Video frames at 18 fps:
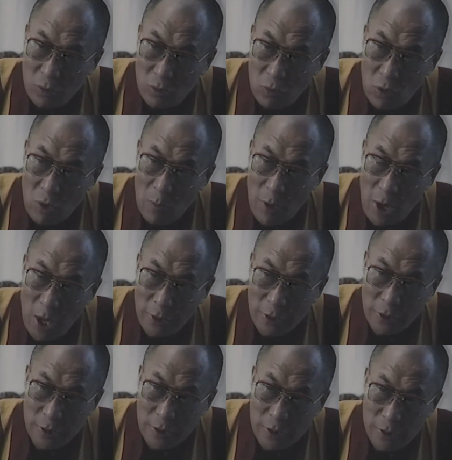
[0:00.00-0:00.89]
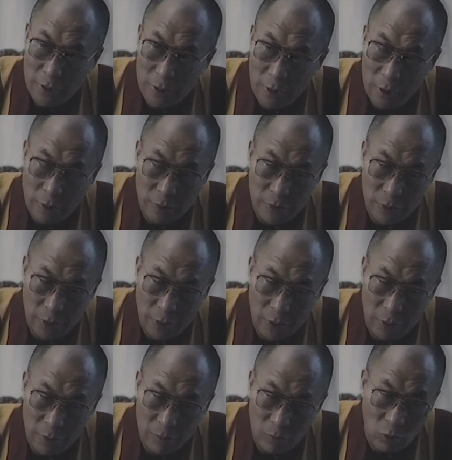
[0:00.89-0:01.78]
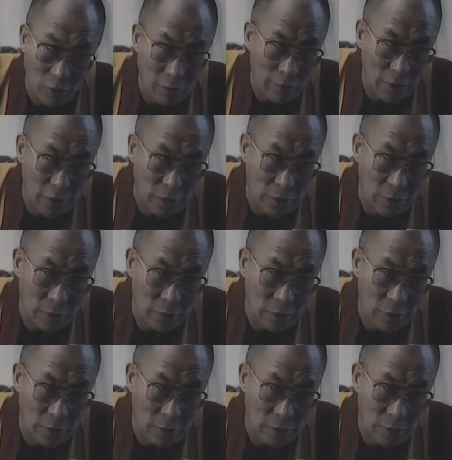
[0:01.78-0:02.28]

warm-hearted, how to say, motivation,